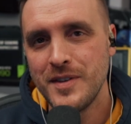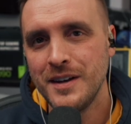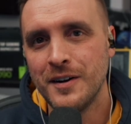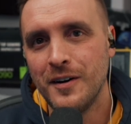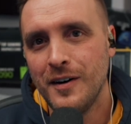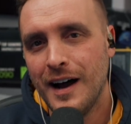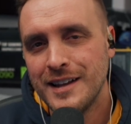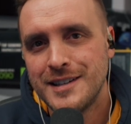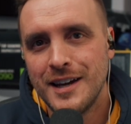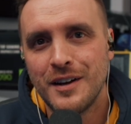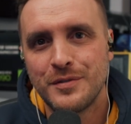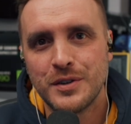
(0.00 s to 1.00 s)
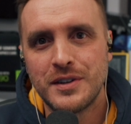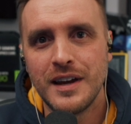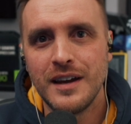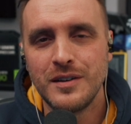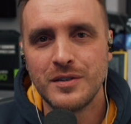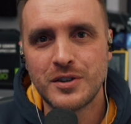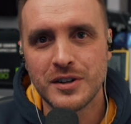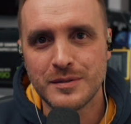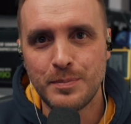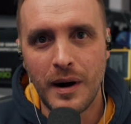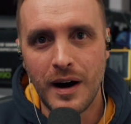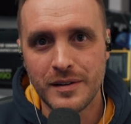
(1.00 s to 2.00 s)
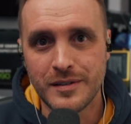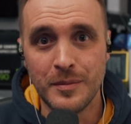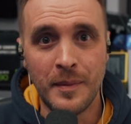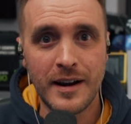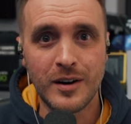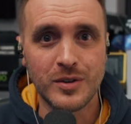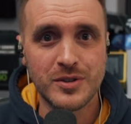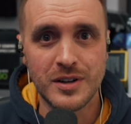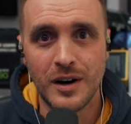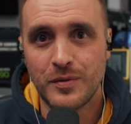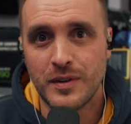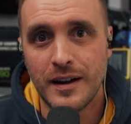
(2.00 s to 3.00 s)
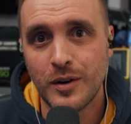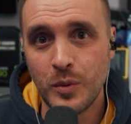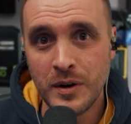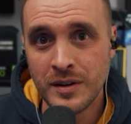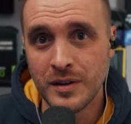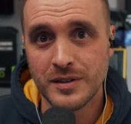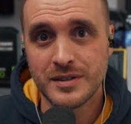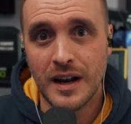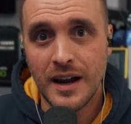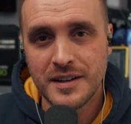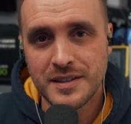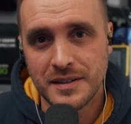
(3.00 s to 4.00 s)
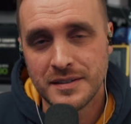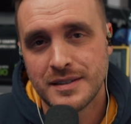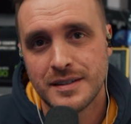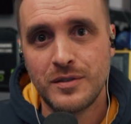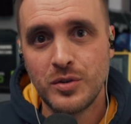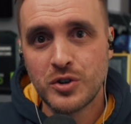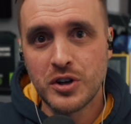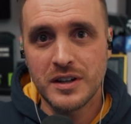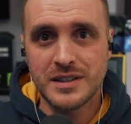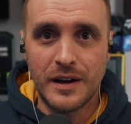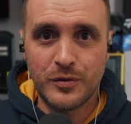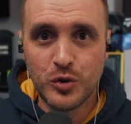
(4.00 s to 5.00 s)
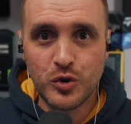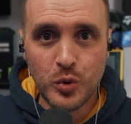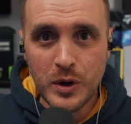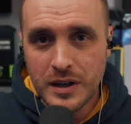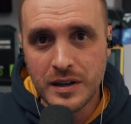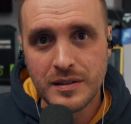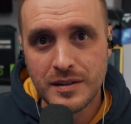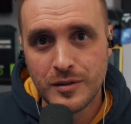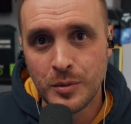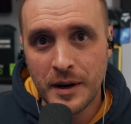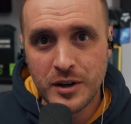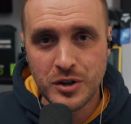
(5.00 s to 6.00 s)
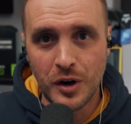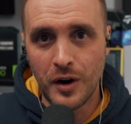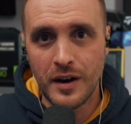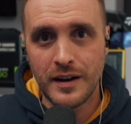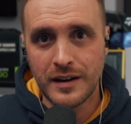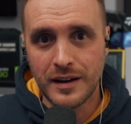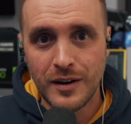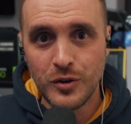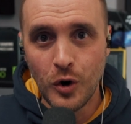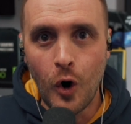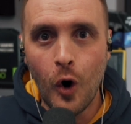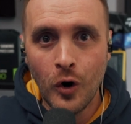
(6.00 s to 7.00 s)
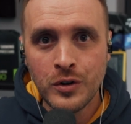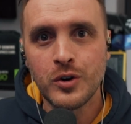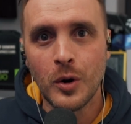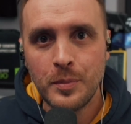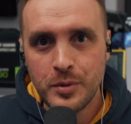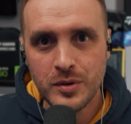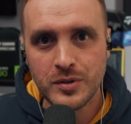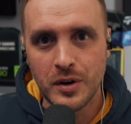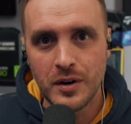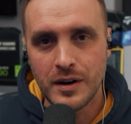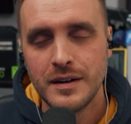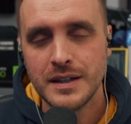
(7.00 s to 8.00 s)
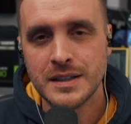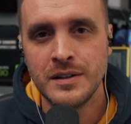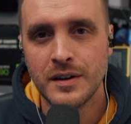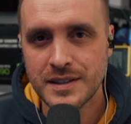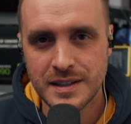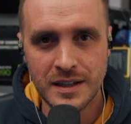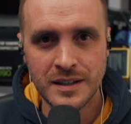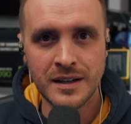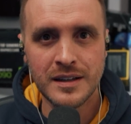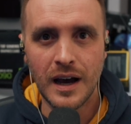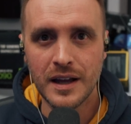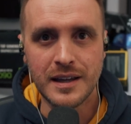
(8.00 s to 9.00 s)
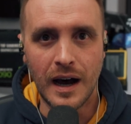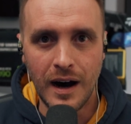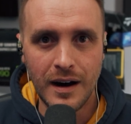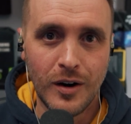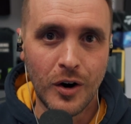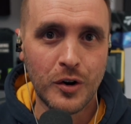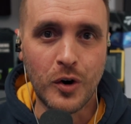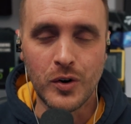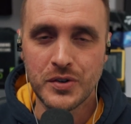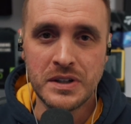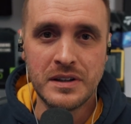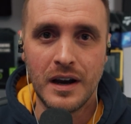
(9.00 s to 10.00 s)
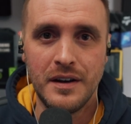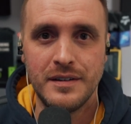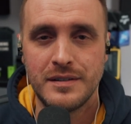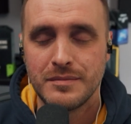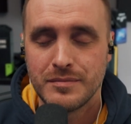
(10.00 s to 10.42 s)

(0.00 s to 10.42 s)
You know, at the end of the day, you just bought a Microsoft like Windows license to just have to tweak it to make sure like your own computer is not sending data all across internet.